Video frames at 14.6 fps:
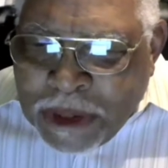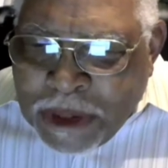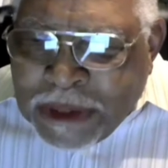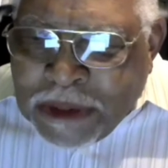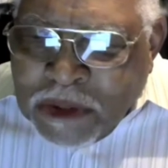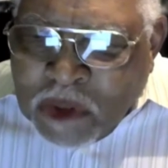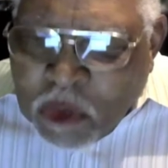
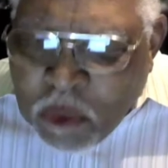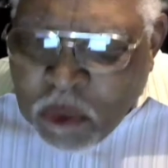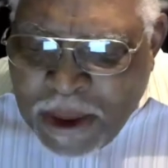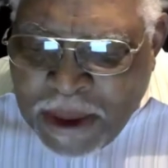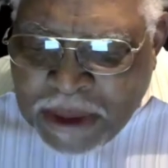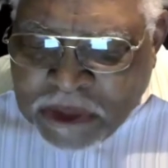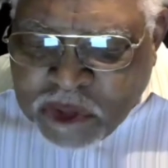In
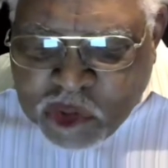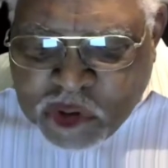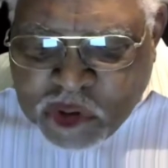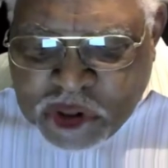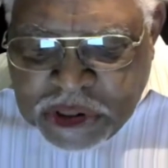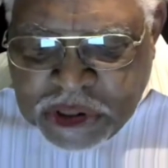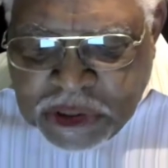Christ
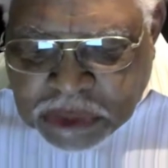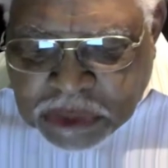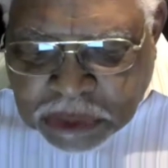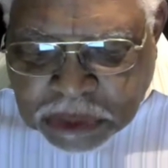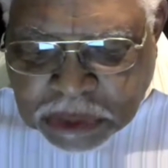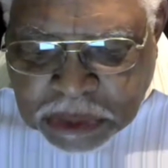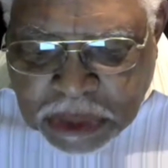
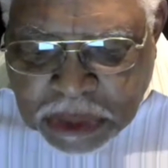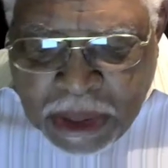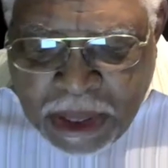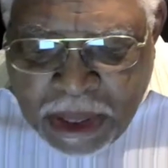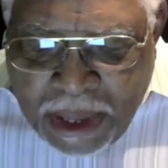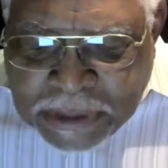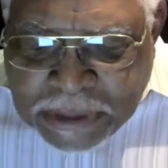Jesus.
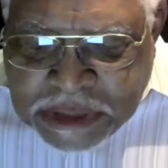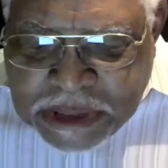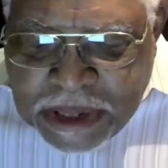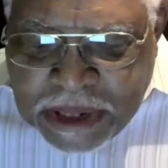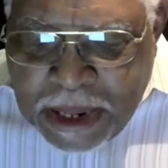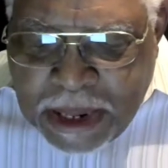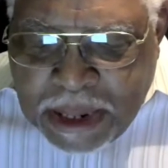At
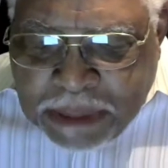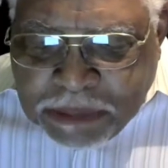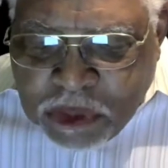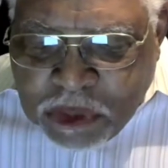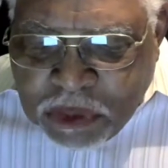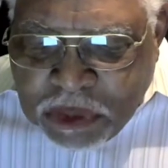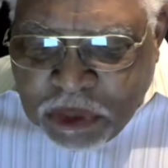
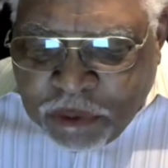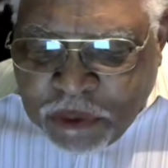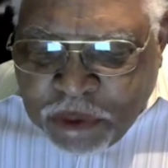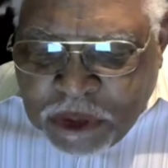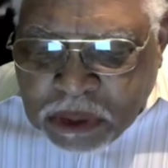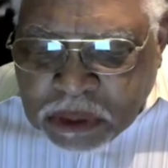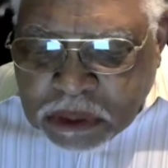times you
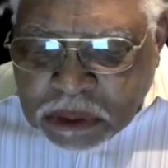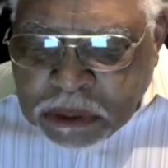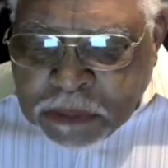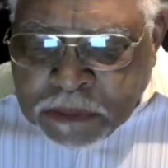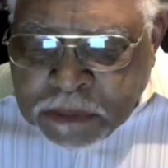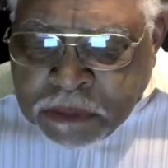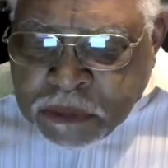feel
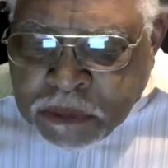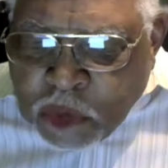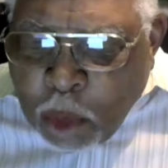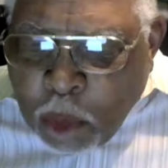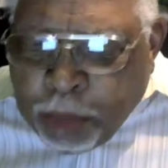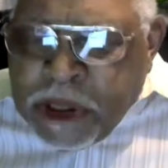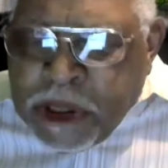
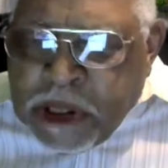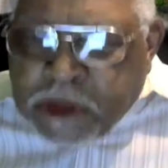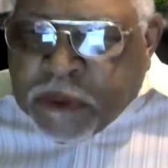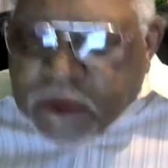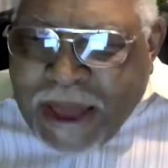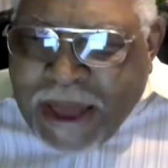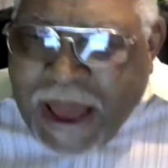so
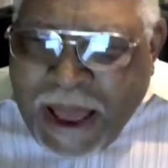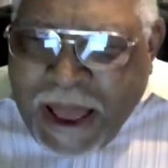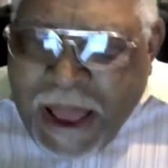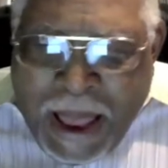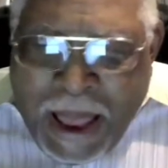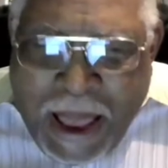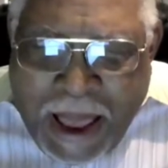peaceful.
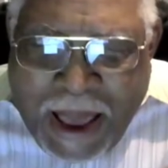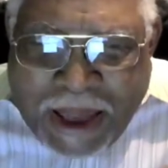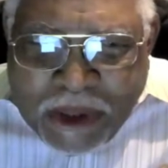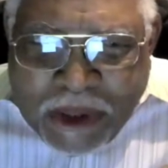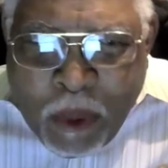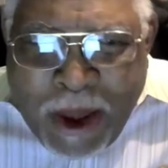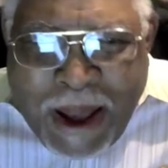I
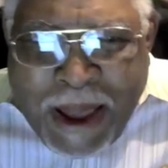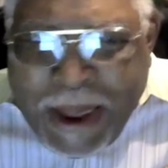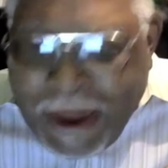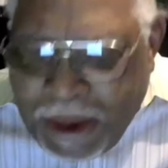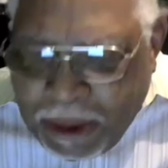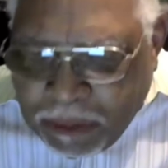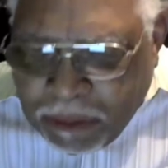know I
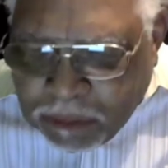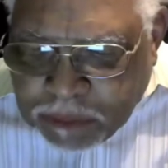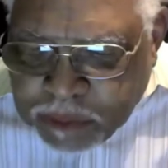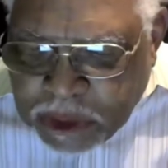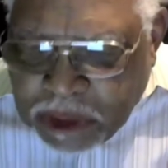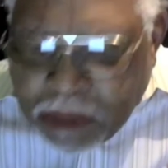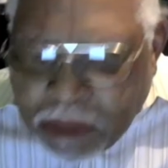have.
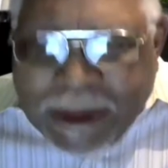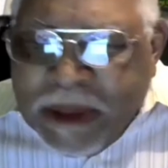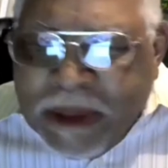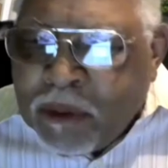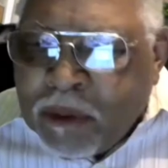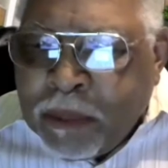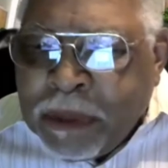
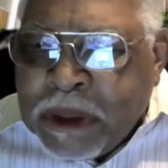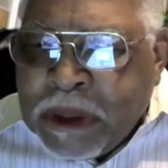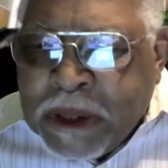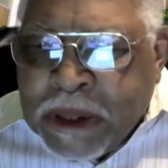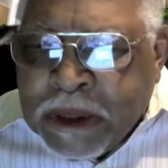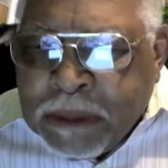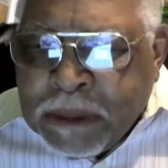Anybody ever been
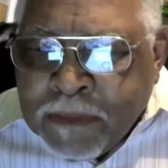there?